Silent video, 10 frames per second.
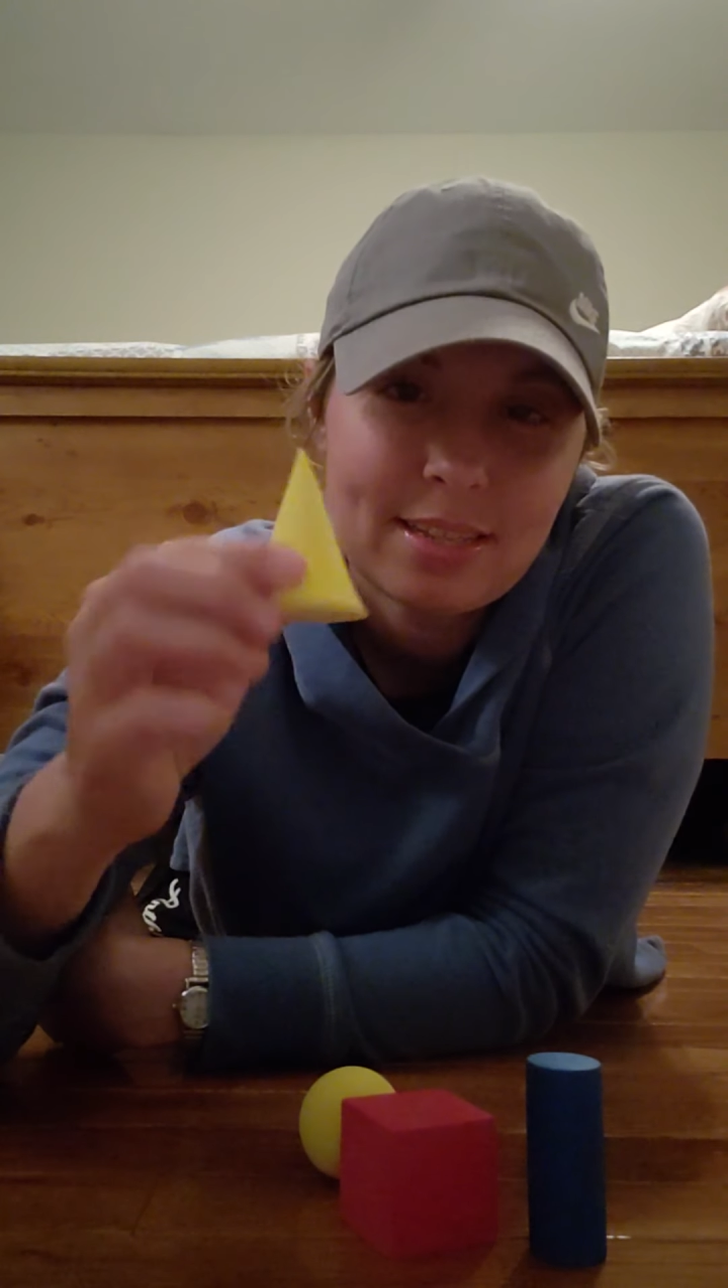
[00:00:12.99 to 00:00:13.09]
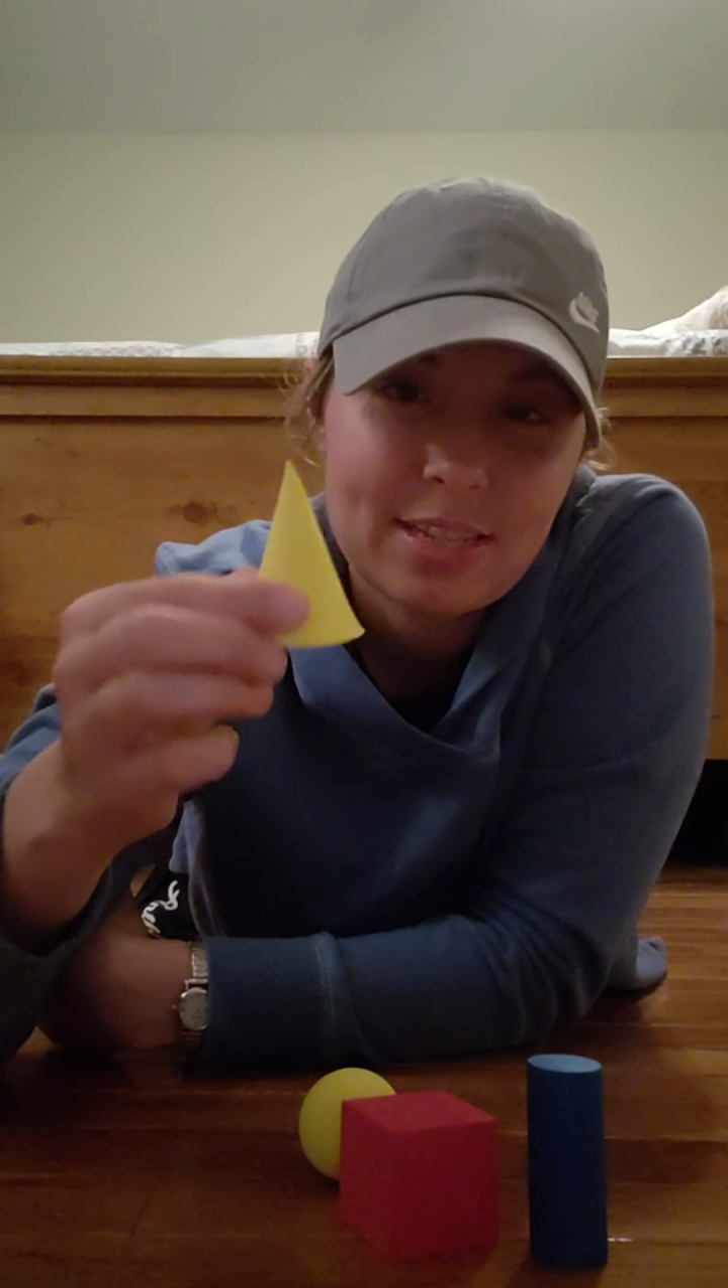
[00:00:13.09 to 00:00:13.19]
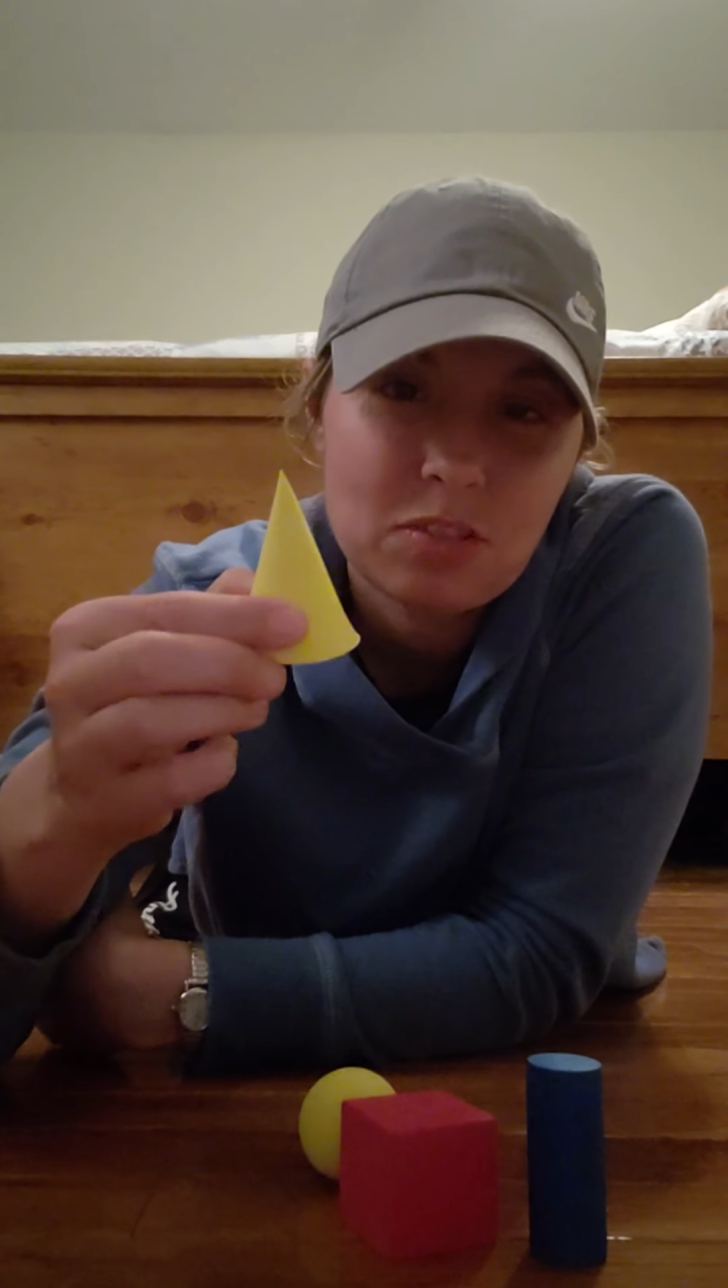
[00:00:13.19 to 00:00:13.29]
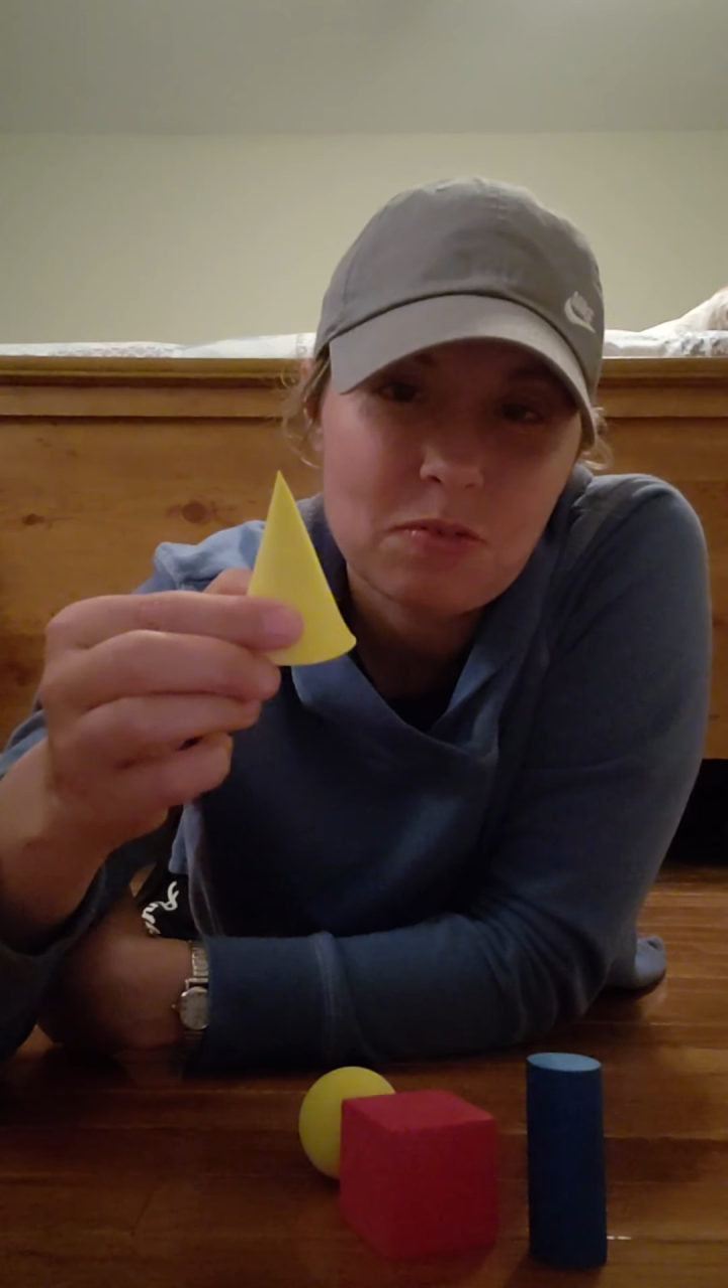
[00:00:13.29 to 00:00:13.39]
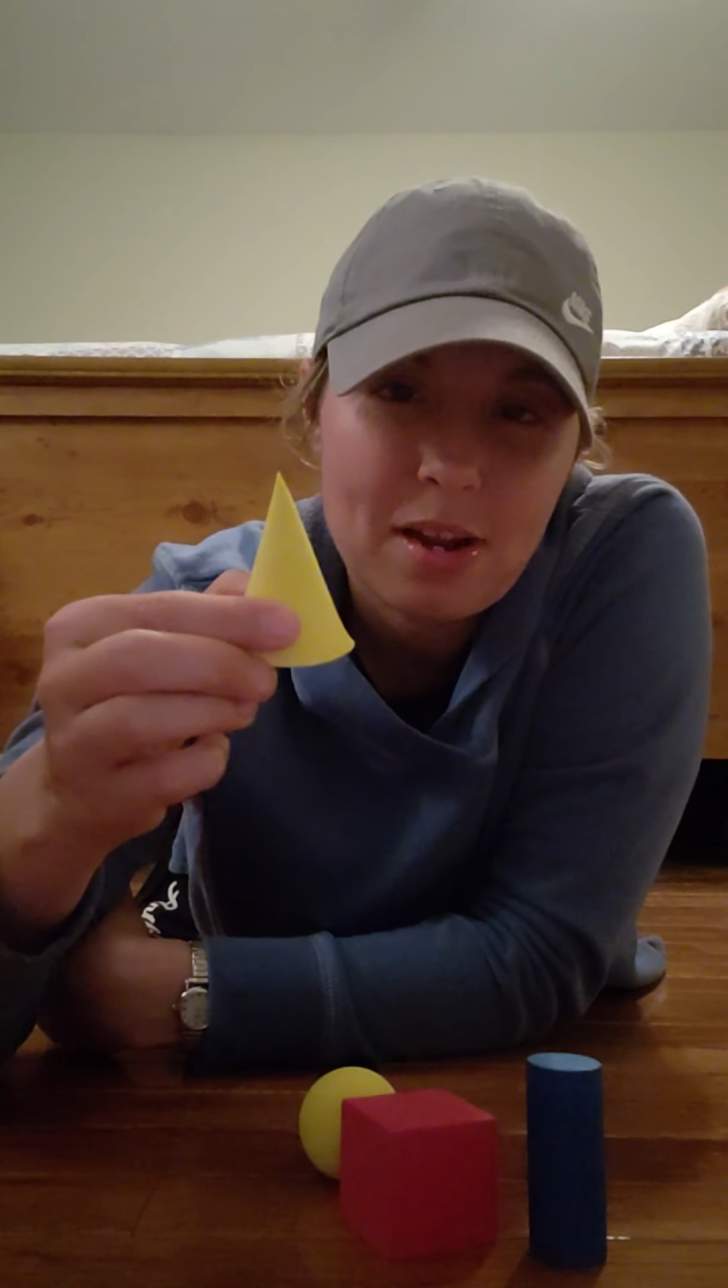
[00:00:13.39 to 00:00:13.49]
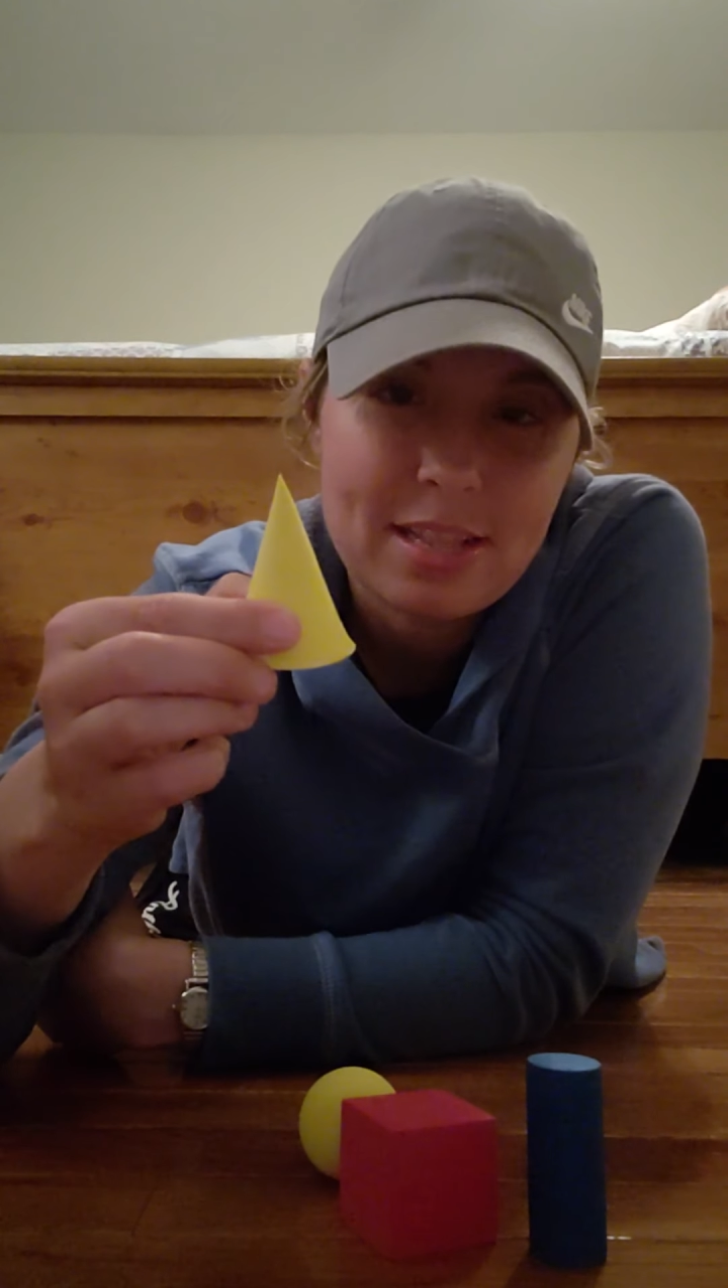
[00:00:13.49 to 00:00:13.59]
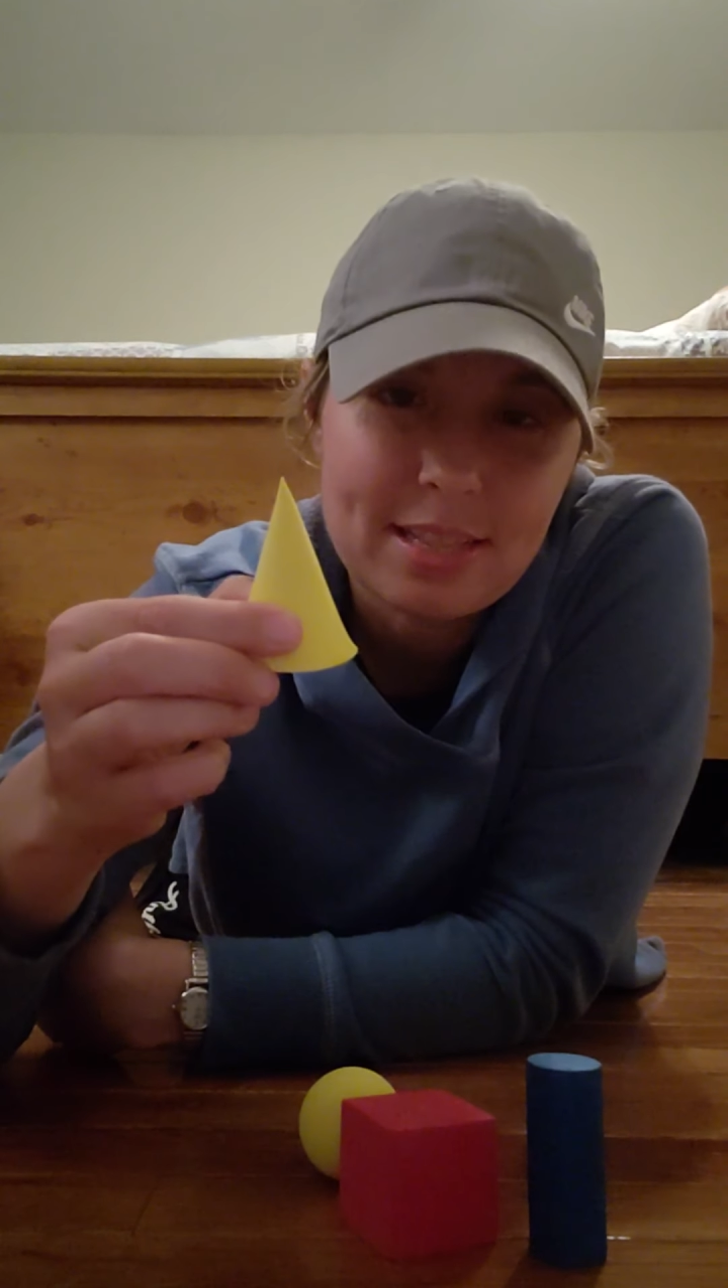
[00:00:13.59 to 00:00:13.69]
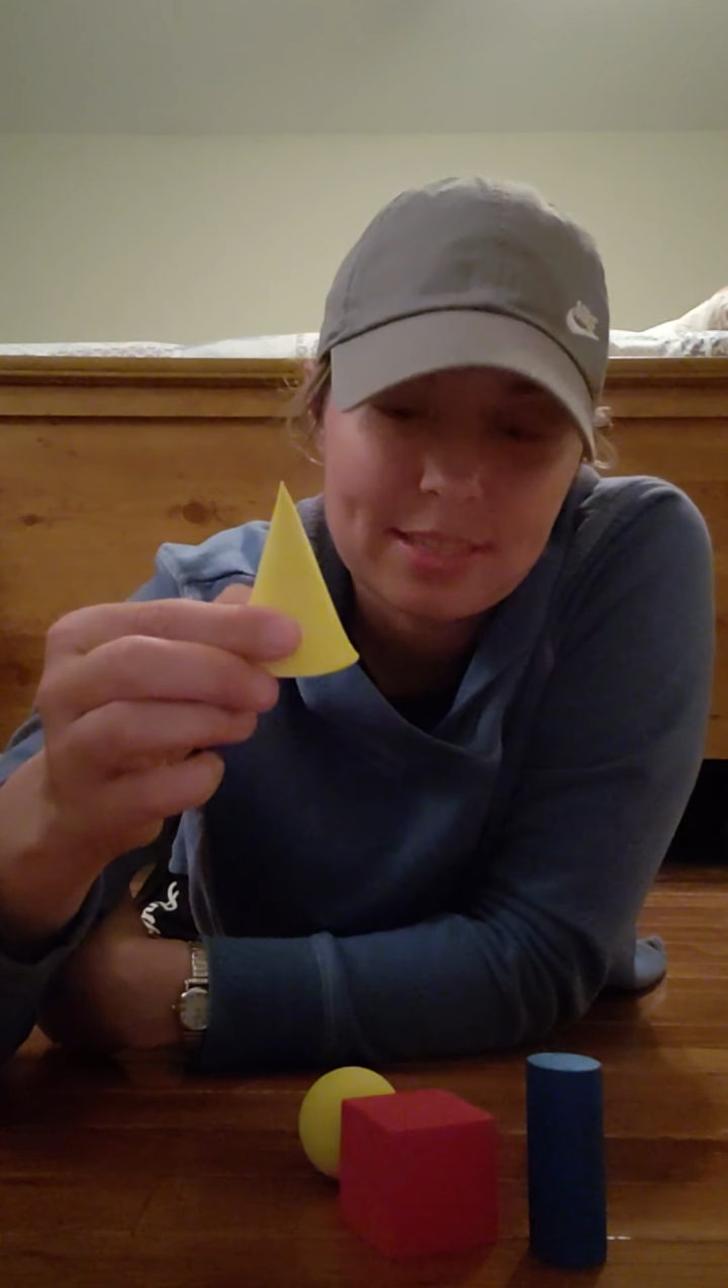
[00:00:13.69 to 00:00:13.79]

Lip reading: That's right,